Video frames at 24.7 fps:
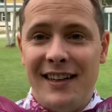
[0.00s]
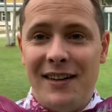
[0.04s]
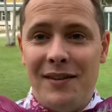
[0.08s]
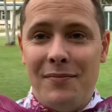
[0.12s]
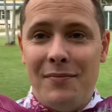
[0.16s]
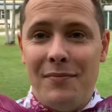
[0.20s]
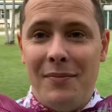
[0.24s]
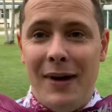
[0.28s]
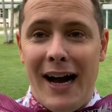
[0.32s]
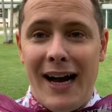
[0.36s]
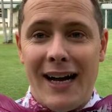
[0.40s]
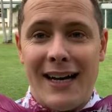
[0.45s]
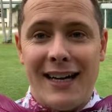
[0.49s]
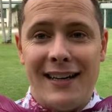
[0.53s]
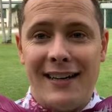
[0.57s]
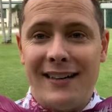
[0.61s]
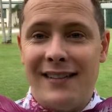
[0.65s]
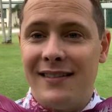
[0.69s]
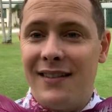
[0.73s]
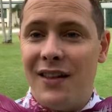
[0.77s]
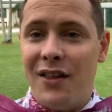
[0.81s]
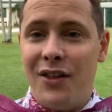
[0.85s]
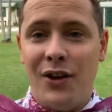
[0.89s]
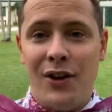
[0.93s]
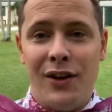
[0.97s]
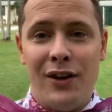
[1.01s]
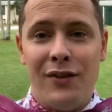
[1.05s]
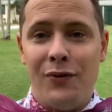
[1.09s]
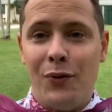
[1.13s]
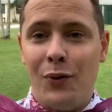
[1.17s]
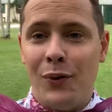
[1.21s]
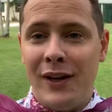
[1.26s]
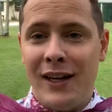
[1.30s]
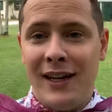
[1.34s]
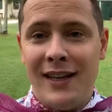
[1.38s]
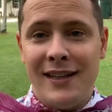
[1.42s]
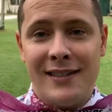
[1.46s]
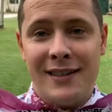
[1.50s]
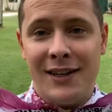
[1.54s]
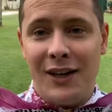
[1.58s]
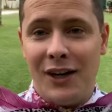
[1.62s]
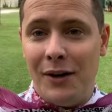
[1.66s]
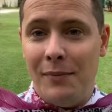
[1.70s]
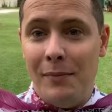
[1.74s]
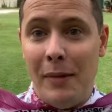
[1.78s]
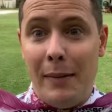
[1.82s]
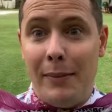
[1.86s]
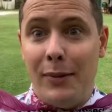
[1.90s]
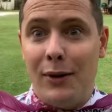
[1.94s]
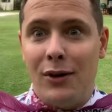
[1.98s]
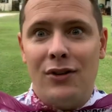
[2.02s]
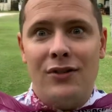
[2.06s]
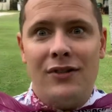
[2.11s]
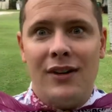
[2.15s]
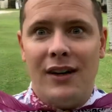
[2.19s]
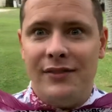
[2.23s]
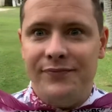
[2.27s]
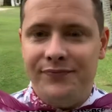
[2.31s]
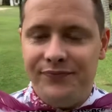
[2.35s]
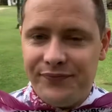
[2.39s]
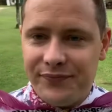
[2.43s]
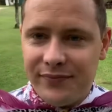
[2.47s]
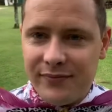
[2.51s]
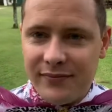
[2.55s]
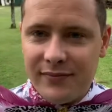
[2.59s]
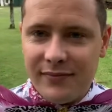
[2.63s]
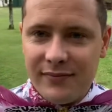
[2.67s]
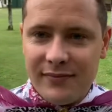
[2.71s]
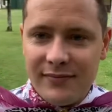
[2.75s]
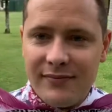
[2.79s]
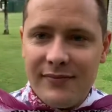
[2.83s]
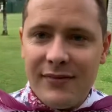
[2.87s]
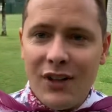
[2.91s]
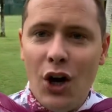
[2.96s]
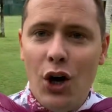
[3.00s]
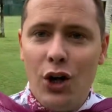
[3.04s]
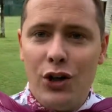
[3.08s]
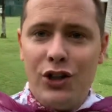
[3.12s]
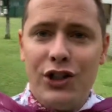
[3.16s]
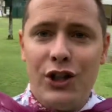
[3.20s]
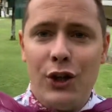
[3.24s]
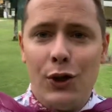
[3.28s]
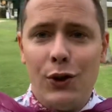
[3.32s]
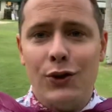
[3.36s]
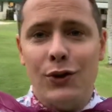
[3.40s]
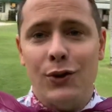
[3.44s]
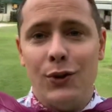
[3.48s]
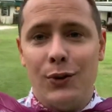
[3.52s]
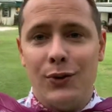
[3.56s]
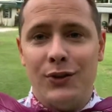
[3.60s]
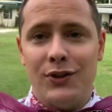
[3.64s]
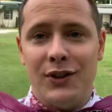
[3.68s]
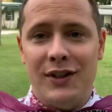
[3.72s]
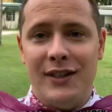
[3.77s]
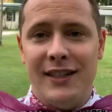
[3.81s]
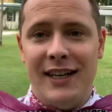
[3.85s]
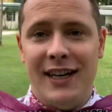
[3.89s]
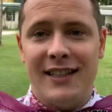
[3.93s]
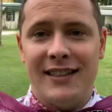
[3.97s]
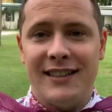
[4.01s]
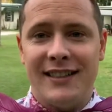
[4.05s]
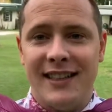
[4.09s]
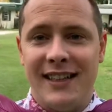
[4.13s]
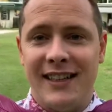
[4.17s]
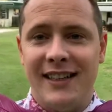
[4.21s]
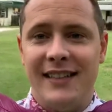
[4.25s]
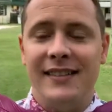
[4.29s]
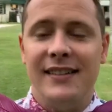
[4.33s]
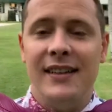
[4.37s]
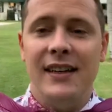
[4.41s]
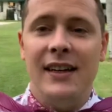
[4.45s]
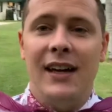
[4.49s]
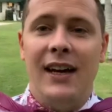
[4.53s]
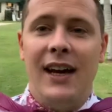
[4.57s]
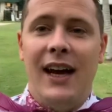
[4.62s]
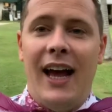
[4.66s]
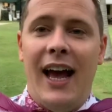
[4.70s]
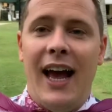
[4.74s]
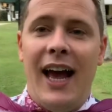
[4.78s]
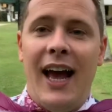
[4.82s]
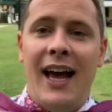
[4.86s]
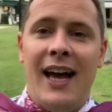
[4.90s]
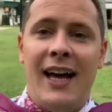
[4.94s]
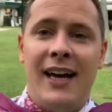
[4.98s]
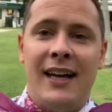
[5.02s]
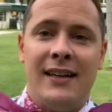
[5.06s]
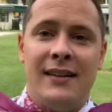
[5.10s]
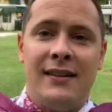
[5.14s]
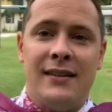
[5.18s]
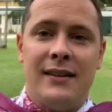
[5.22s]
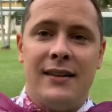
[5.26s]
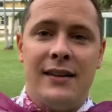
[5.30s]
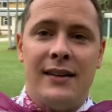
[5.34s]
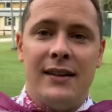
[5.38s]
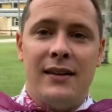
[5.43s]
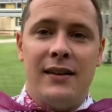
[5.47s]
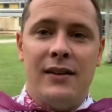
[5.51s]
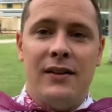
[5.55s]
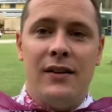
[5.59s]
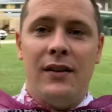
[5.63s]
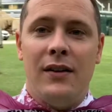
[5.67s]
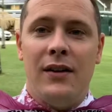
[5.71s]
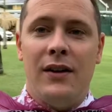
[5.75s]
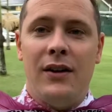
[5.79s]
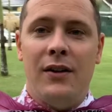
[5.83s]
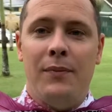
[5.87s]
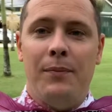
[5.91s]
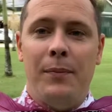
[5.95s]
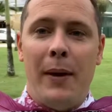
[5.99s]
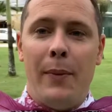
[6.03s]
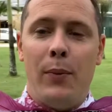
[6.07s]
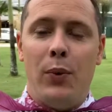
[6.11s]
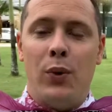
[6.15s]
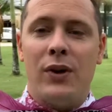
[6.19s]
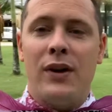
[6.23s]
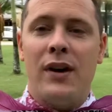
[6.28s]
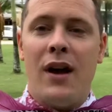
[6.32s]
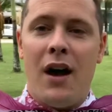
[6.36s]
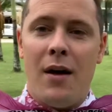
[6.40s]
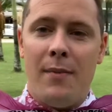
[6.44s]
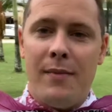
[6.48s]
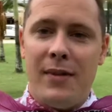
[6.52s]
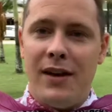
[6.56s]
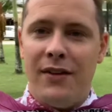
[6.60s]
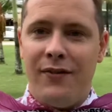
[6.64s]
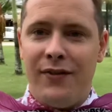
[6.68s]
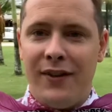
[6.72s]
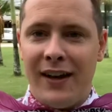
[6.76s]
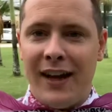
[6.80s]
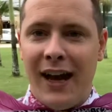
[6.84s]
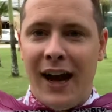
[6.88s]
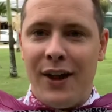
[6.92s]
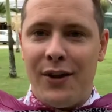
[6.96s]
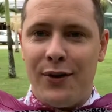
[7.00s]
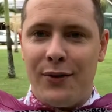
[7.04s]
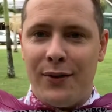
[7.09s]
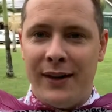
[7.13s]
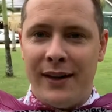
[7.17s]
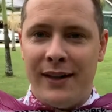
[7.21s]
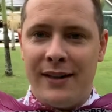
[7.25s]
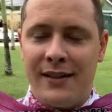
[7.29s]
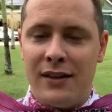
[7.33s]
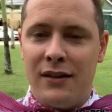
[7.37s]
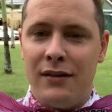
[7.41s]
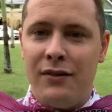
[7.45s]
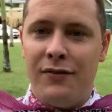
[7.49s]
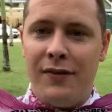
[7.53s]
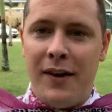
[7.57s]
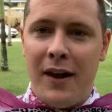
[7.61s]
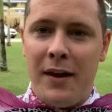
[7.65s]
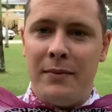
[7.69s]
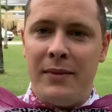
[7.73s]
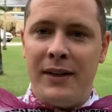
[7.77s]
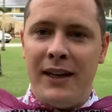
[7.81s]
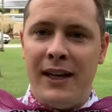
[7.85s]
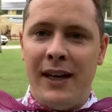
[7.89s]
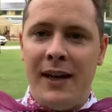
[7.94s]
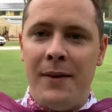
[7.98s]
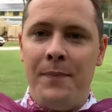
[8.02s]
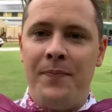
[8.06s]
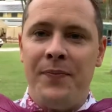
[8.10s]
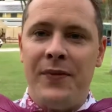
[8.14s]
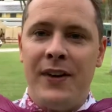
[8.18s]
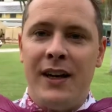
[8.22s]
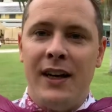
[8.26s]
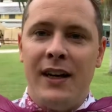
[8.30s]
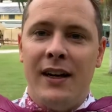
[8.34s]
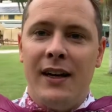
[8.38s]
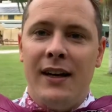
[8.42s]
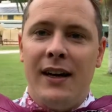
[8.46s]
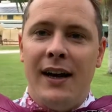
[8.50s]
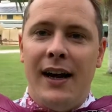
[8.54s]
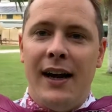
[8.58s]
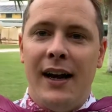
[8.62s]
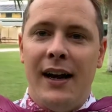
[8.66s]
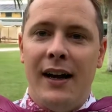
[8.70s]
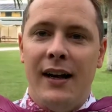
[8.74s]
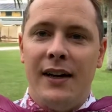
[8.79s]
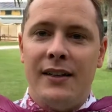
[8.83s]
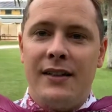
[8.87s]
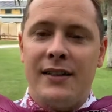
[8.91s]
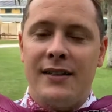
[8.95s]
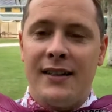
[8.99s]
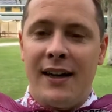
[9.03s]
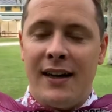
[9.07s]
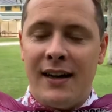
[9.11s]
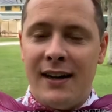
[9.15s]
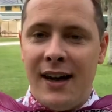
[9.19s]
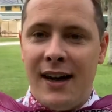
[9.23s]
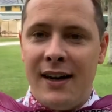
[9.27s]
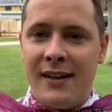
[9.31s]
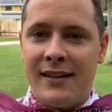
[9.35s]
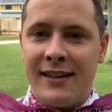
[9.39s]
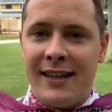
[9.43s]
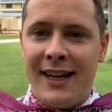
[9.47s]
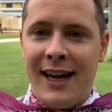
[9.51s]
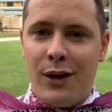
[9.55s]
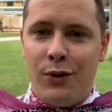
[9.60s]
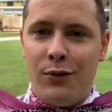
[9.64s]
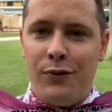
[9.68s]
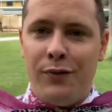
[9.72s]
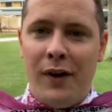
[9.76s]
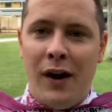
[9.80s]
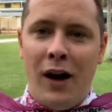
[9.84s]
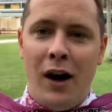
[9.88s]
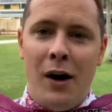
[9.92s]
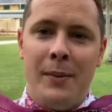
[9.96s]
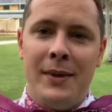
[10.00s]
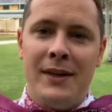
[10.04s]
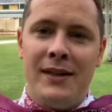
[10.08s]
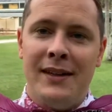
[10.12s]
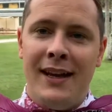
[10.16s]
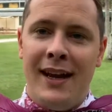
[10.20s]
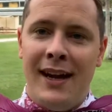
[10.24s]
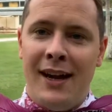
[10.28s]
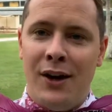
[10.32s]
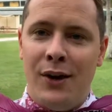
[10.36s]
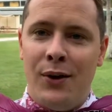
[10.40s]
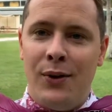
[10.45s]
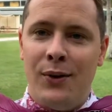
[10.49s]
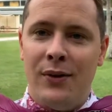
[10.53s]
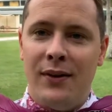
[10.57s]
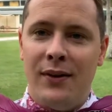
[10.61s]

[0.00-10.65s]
back 30, 40 years ago, maybe longer. Her children also danced here. And people would come here for gatherings, and the family started out as a cattle farm, and now